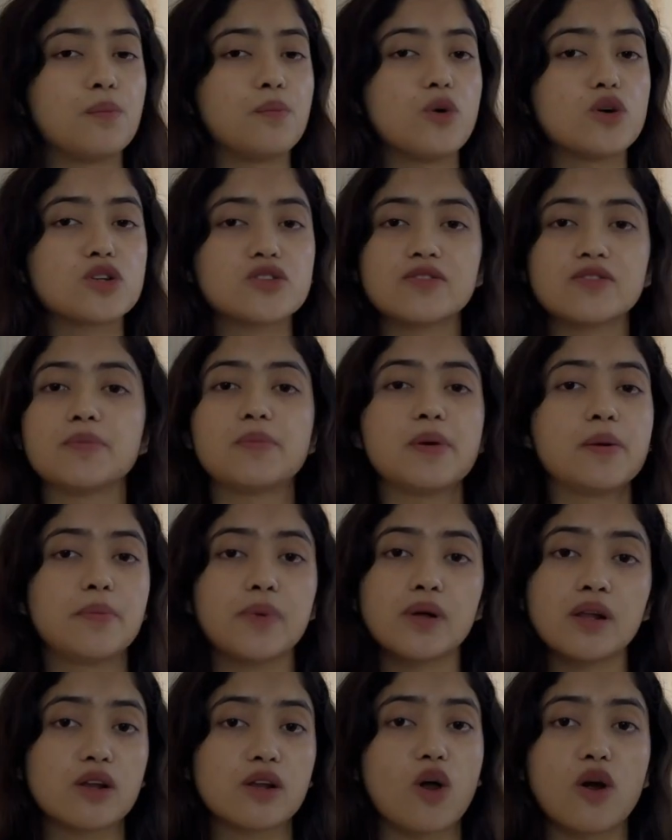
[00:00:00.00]
most of the
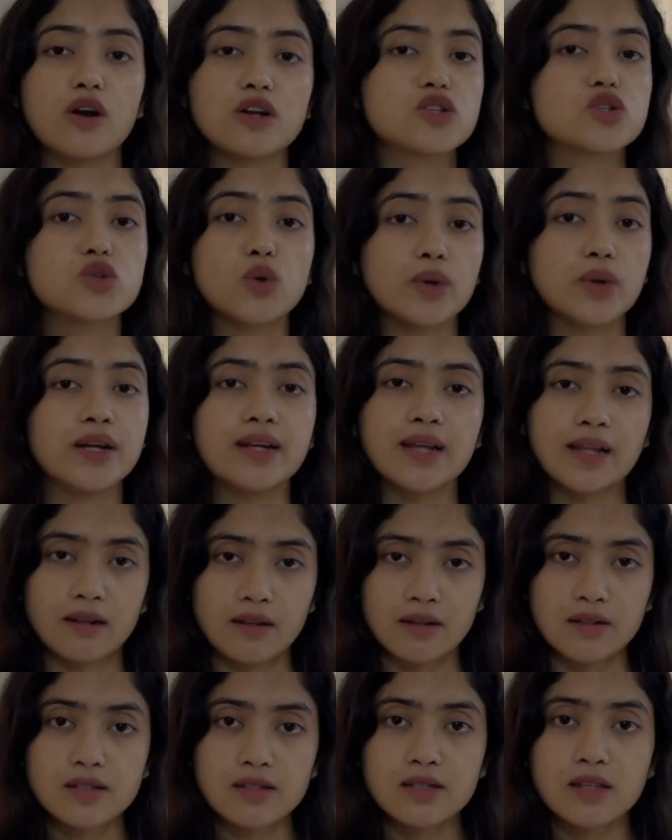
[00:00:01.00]
people are not
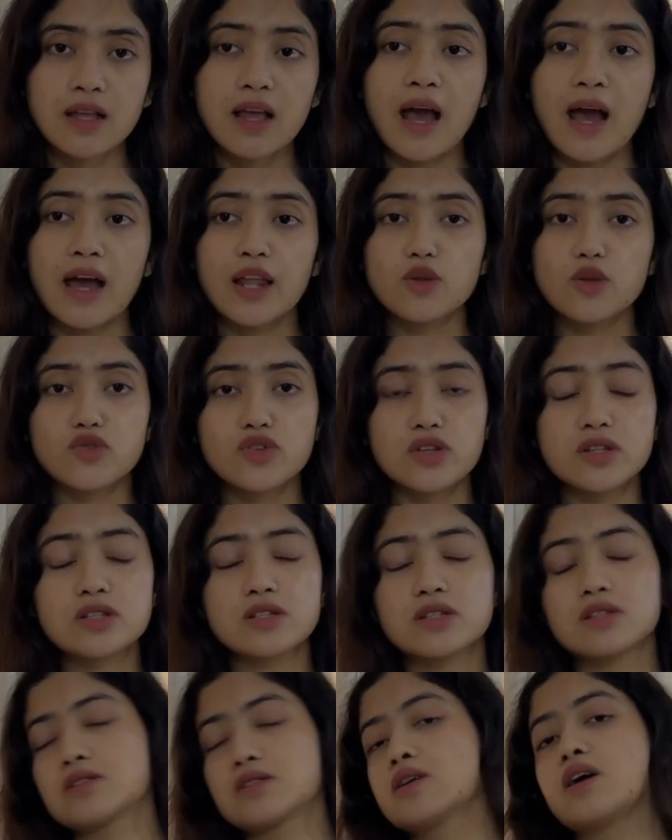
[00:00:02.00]
storytellers, and you
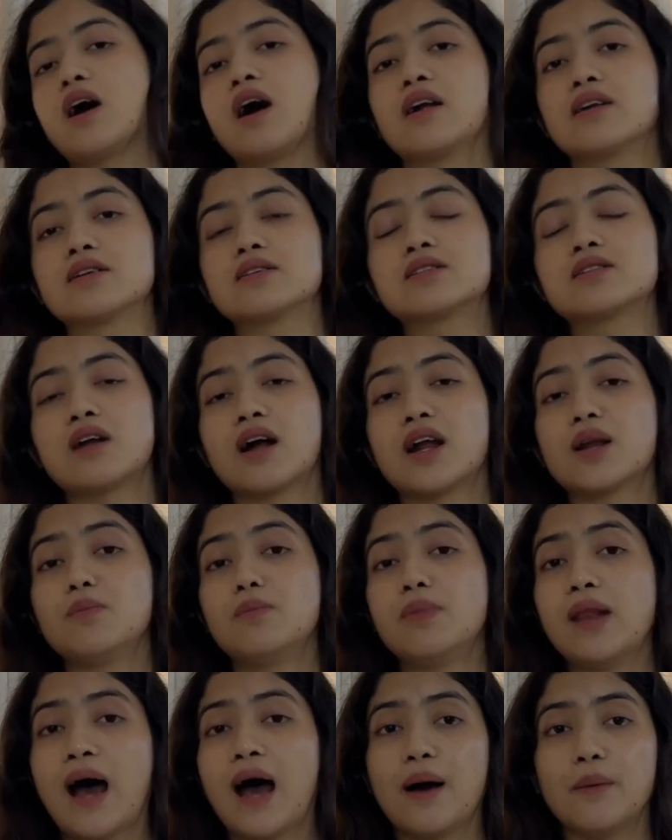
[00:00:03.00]
just can't
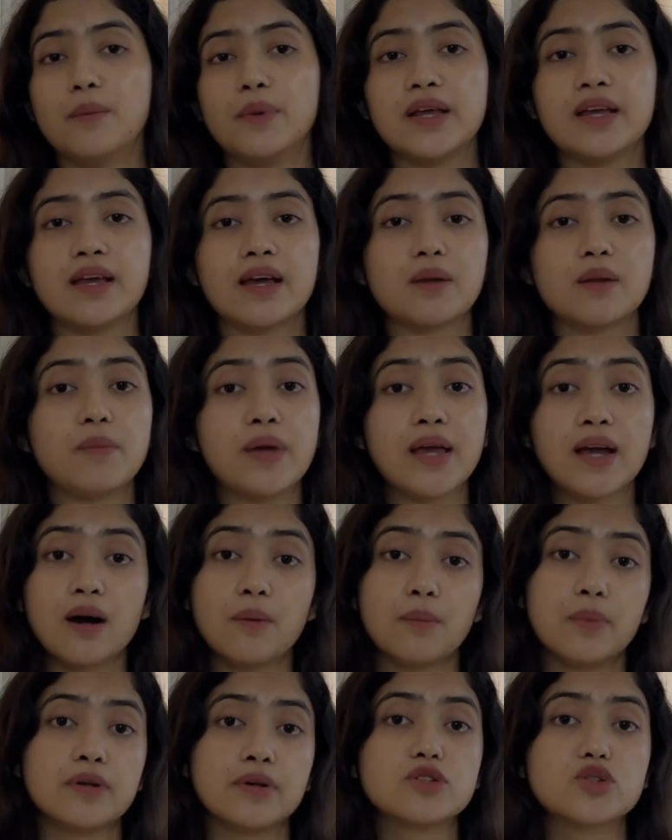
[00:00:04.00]
start blabbering and make
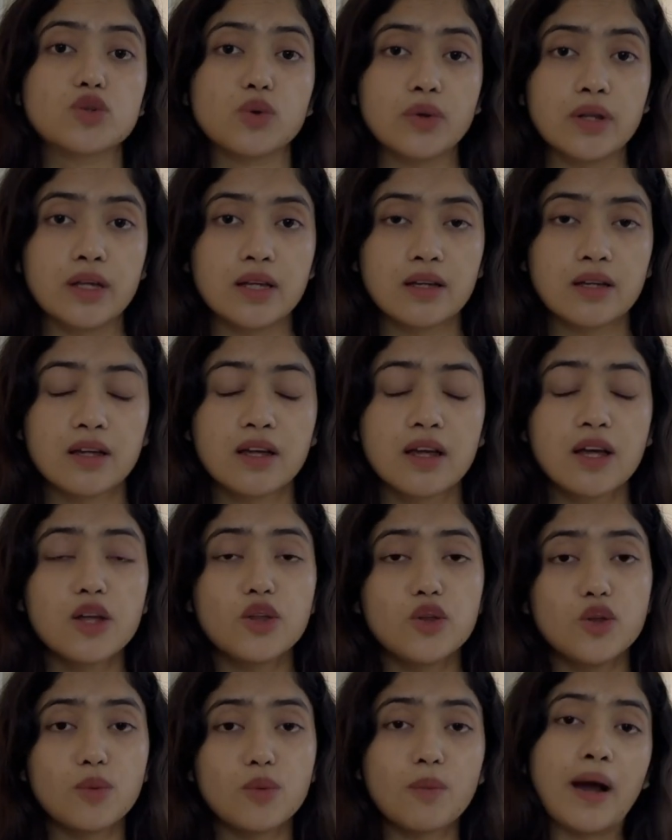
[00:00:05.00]
up a story.
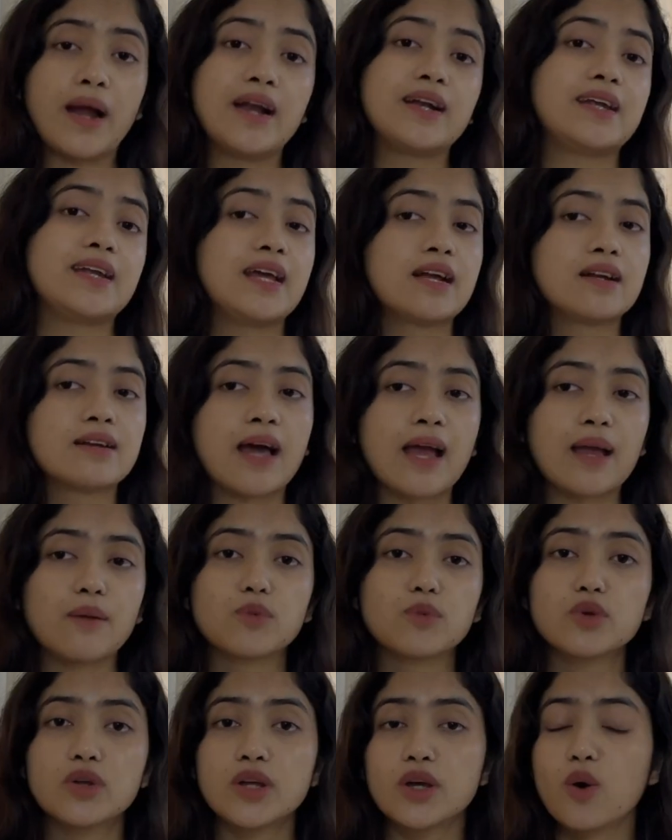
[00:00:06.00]
You might take time
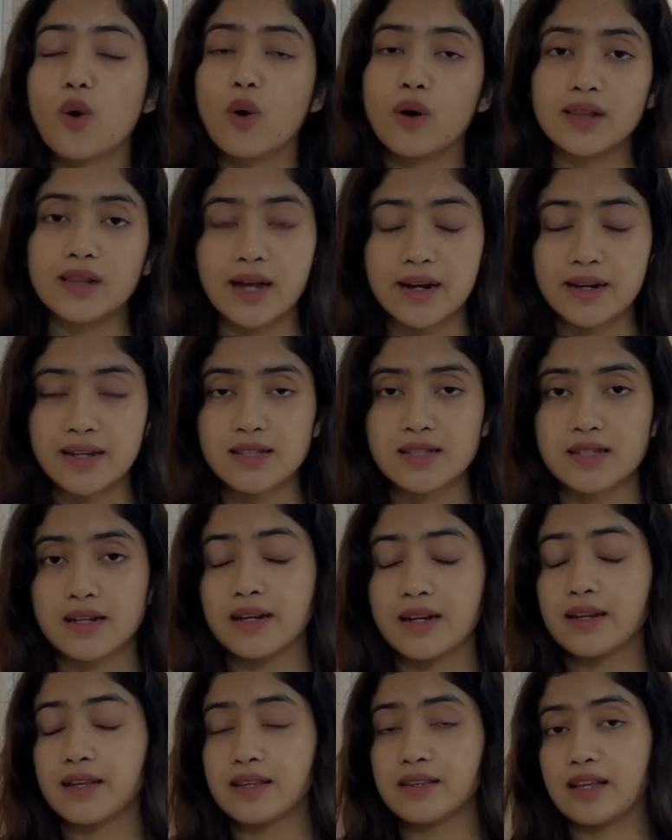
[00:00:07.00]
to recall that
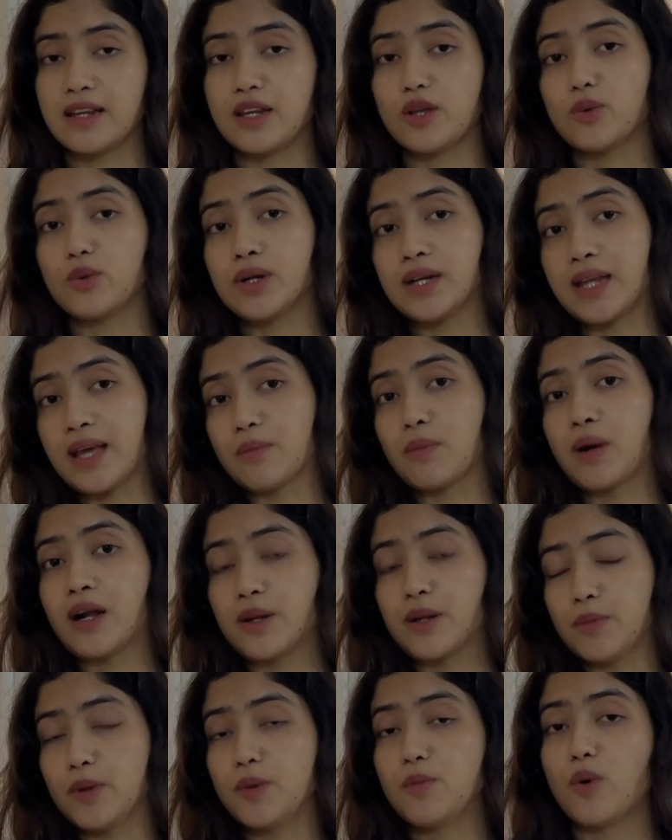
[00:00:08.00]
incident, and then you will take
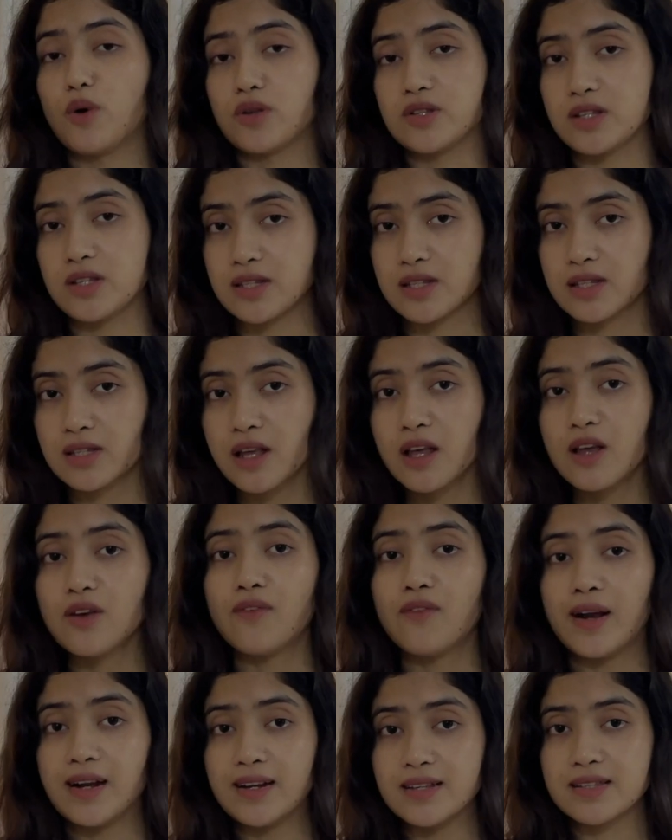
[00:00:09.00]
multiple pauses
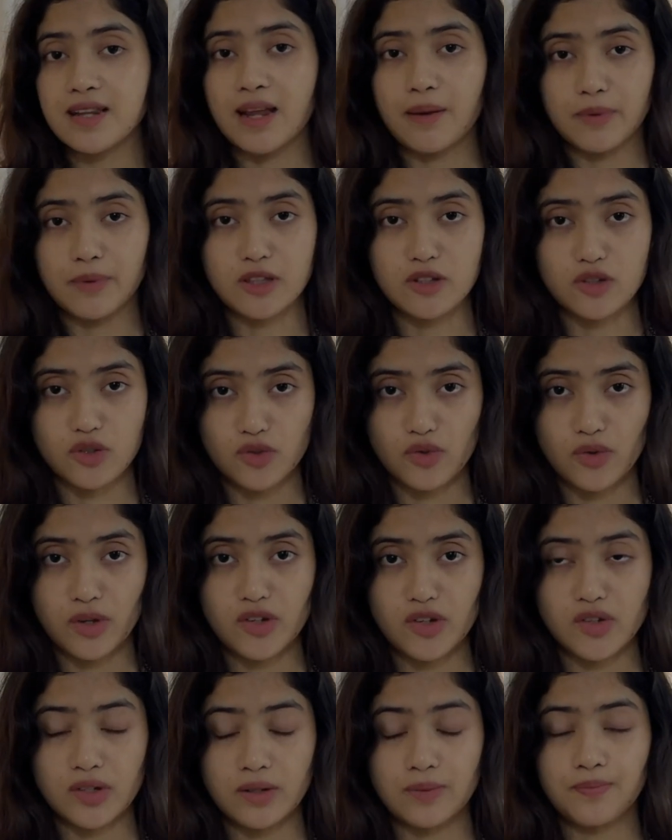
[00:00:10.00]
while describing the
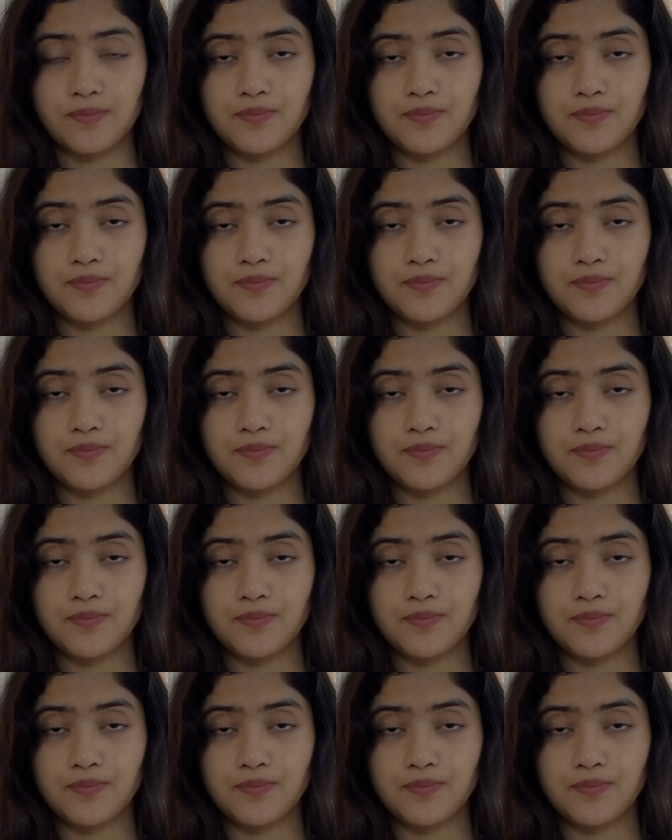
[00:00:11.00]
situation.